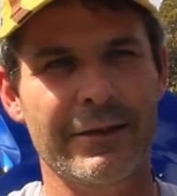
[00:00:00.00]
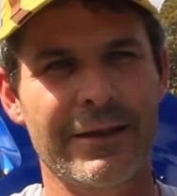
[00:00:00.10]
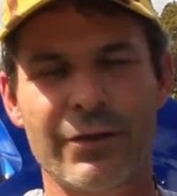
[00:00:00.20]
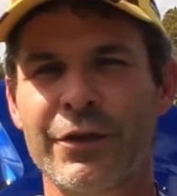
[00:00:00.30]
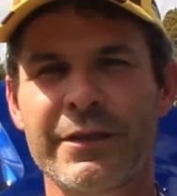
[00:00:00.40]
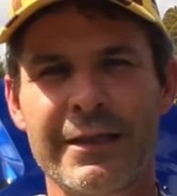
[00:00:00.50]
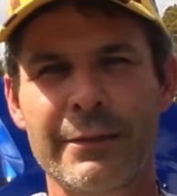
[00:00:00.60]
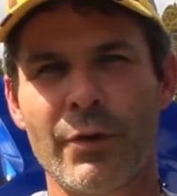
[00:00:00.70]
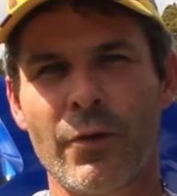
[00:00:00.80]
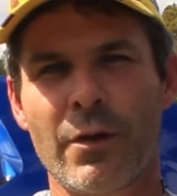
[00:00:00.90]
They couldn't get
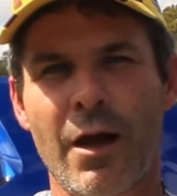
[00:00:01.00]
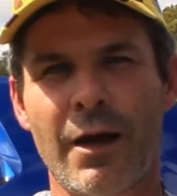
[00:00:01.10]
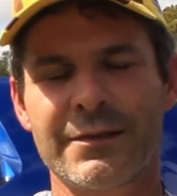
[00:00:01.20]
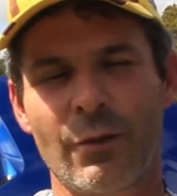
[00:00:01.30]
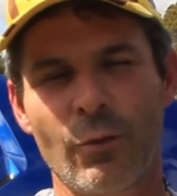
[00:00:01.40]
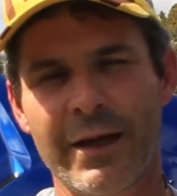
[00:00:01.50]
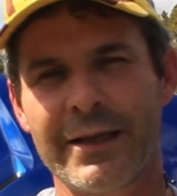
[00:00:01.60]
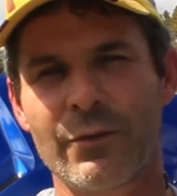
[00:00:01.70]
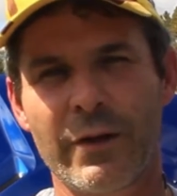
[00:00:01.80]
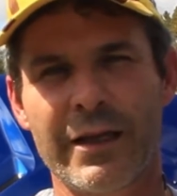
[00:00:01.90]
them on the lots. I
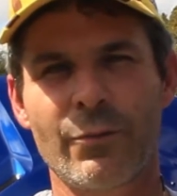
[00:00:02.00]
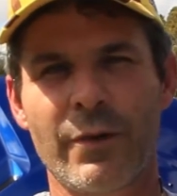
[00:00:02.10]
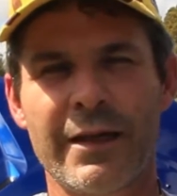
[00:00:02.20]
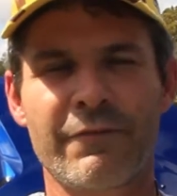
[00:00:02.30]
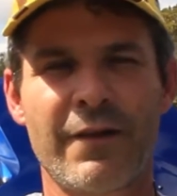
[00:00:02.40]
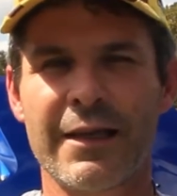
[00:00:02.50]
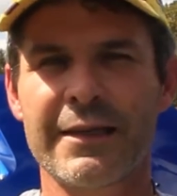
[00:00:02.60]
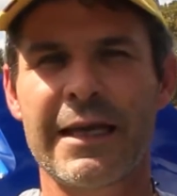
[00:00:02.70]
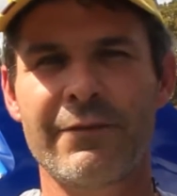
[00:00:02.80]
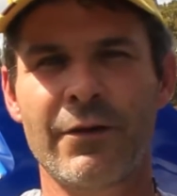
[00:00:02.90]
waited and waited and waited, finally
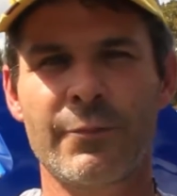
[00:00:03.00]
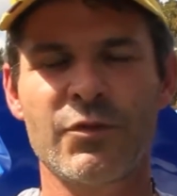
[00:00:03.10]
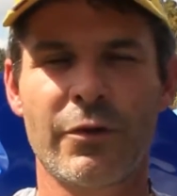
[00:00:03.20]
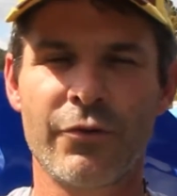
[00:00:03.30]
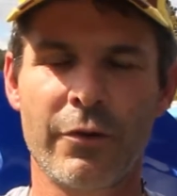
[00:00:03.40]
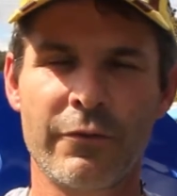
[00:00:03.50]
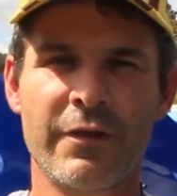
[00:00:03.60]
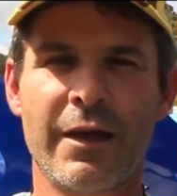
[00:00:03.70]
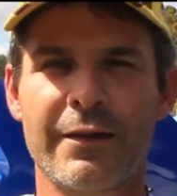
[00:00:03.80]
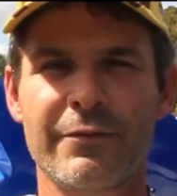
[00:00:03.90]
gave up. So I drove the
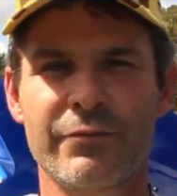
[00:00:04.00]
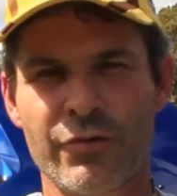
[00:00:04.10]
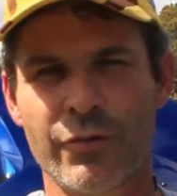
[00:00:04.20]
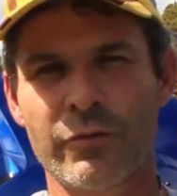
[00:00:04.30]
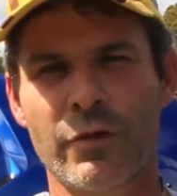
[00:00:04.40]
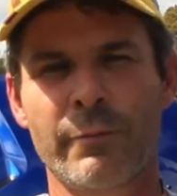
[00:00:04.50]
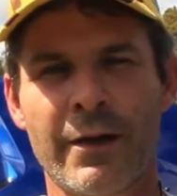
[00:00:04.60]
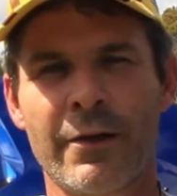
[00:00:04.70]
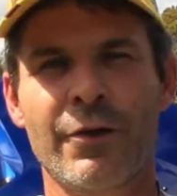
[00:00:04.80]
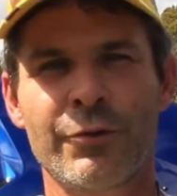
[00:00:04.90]
Vet, I drove the
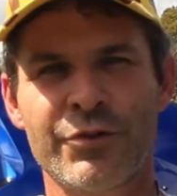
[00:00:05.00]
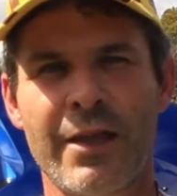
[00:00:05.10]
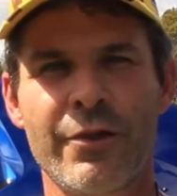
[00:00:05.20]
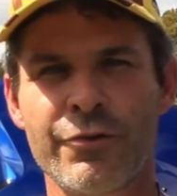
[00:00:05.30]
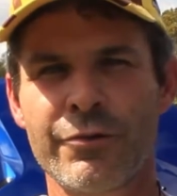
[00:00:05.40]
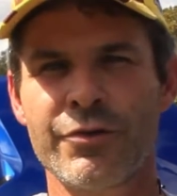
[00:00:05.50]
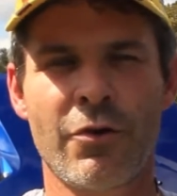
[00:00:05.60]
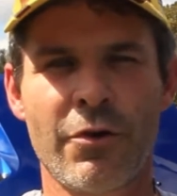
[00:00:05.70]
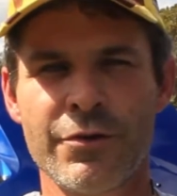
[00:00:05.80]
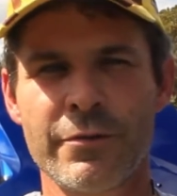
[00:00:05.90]
Camaro, Challenger and
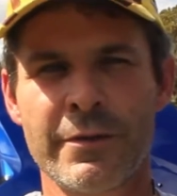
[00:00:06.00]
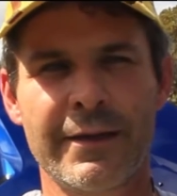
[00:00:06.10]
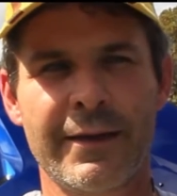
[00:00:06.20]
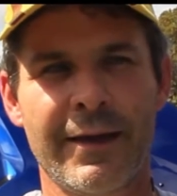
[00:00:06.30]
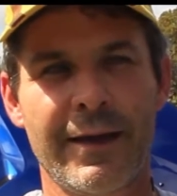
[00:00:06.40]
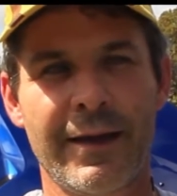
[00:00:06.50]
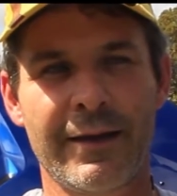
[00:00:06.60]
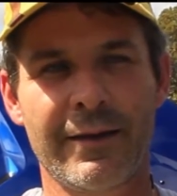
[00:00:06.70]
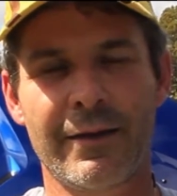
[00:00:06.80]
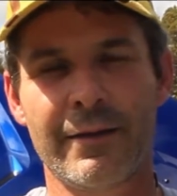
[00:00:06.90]
Charger.
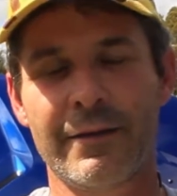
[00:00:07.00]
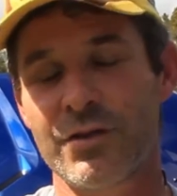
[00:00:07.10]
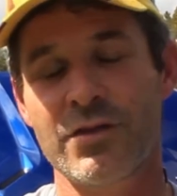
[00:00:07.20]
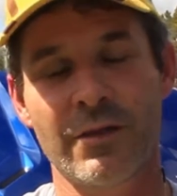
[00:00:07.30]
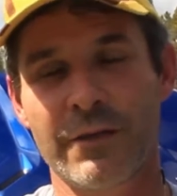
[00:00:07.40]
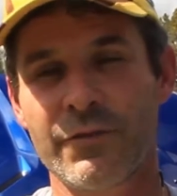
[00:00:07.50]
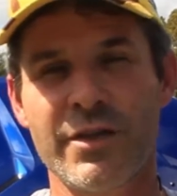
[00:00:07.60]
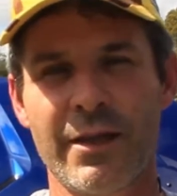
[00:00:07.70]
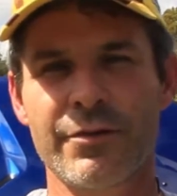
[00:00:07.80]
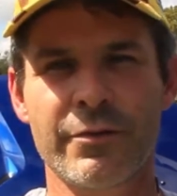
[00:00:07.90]
And I just love the
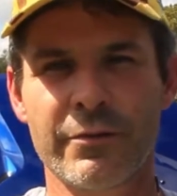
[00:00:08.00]
Challenger.